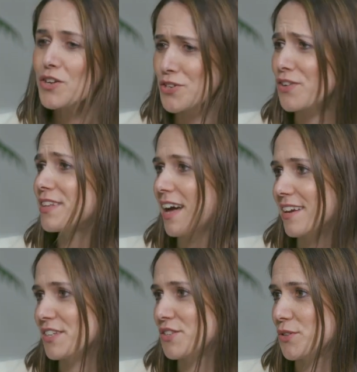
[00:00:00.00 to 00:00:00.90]
turn
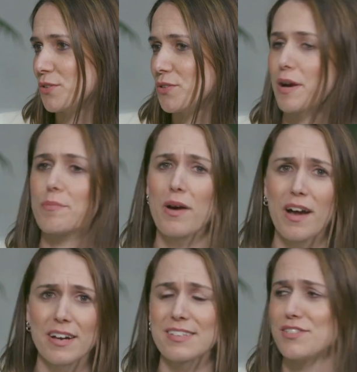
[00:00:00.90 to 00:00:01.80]
that into the right
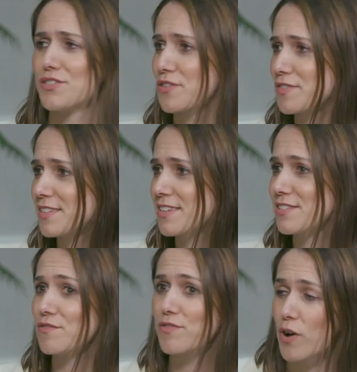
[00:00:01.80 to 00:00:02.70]
products and services
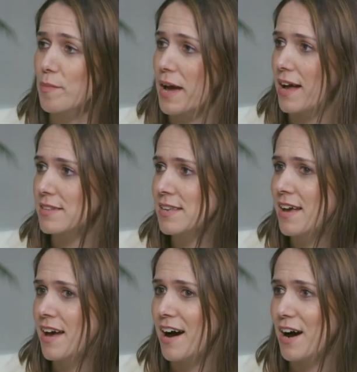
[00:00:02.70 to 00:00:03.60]
and formats
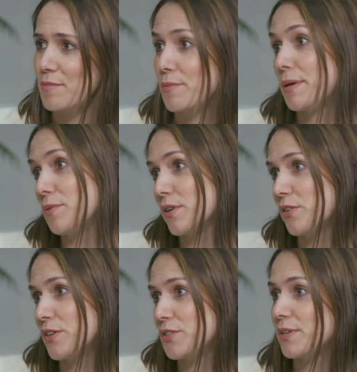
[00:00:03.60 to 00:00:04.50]
um, that people are
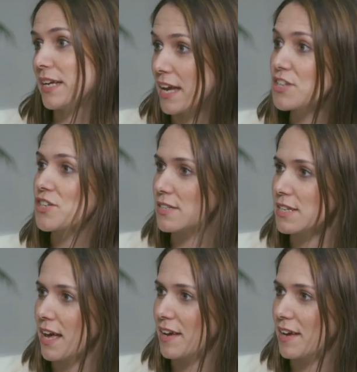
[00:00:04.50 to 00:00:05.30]
going to engage in today.